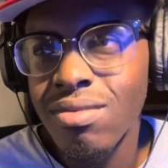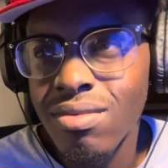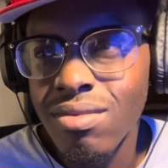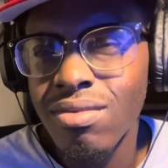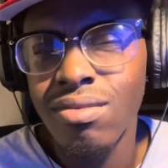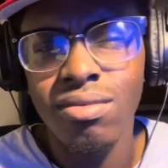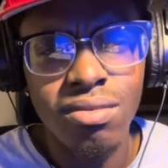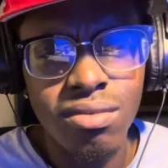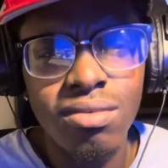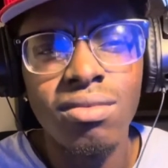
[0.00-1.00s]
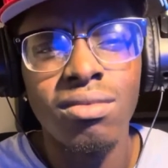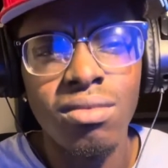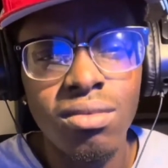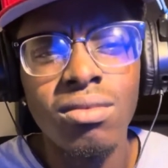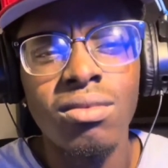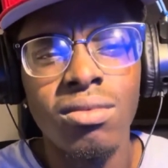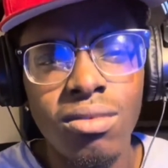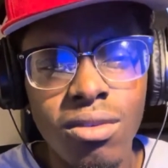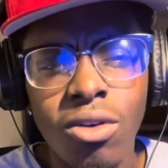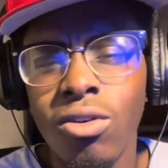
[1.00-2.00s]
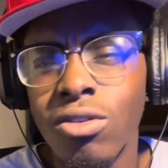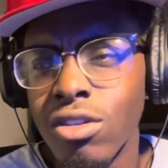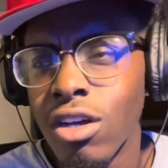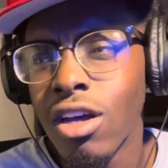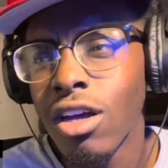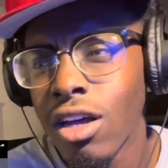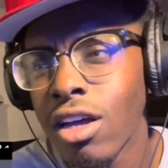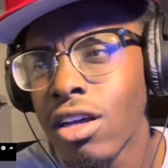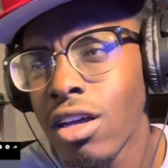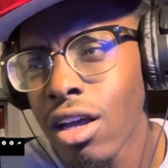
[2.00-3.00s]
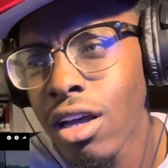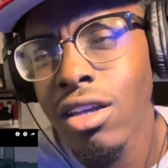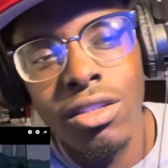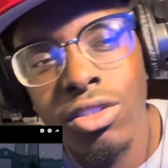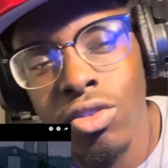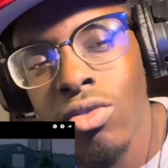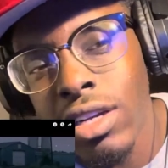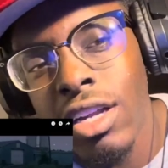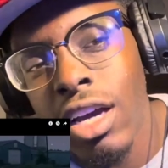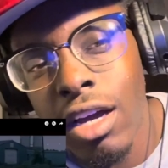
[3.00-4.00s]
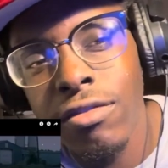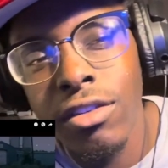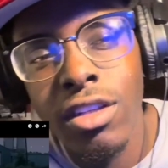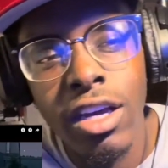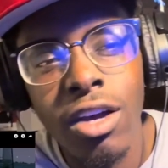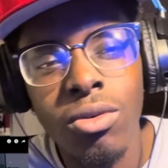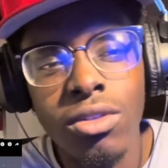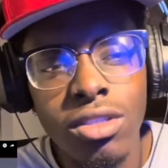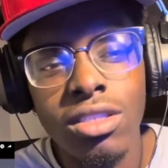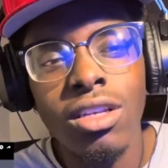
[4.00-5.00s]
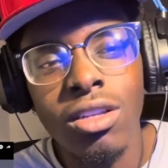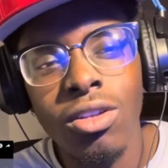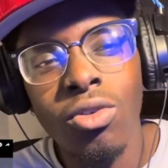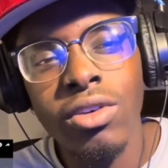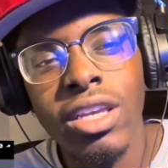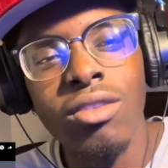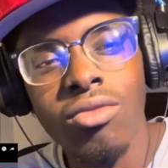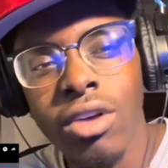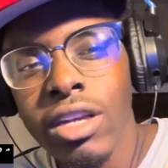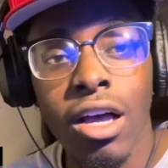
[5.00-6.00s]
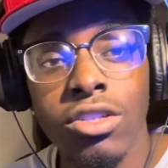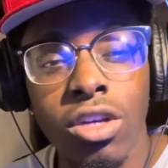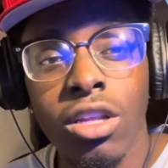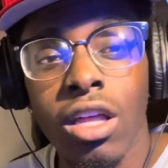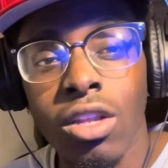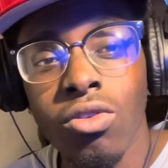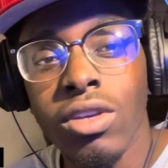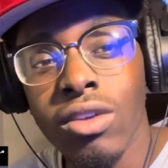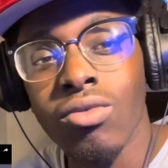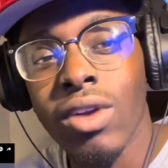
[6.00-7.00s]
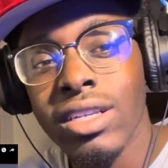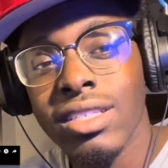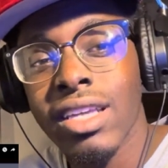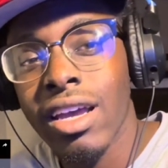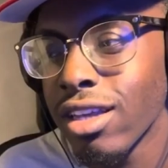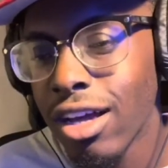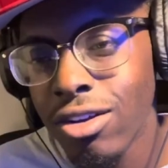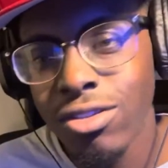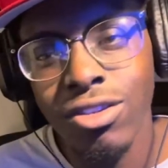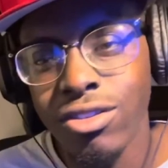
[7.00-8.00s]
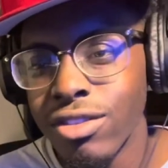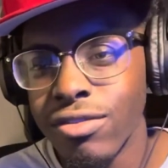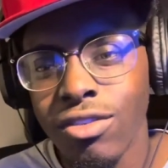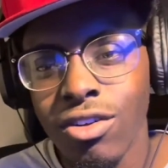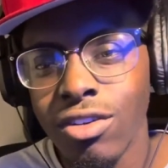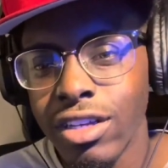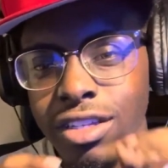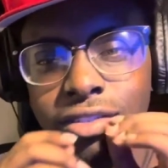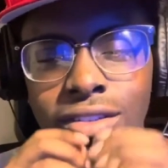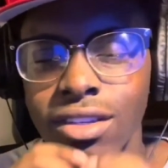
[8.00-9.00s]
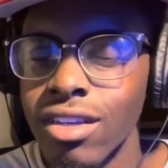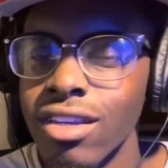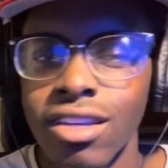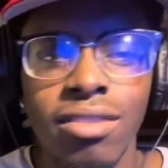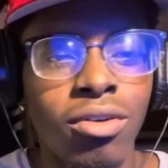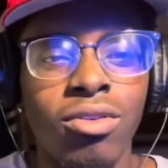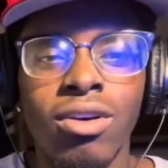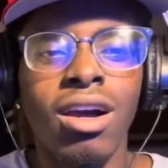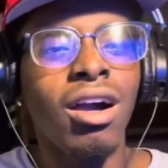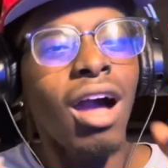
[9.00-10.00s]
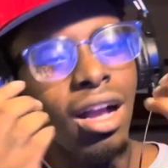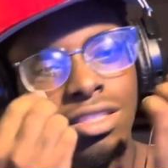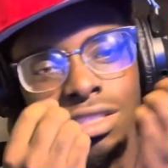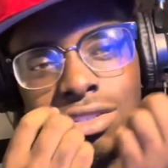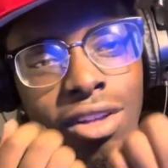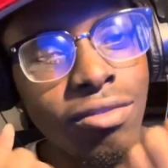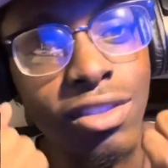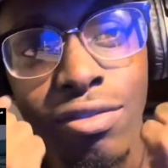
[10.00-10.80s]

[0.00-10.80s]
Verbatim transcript: can make it happen. A lot of people thinking. Hold on, all right, I, so right now I feel like I was low key right. I was on our low key right side. I don't know his flow, like his bro, I just love his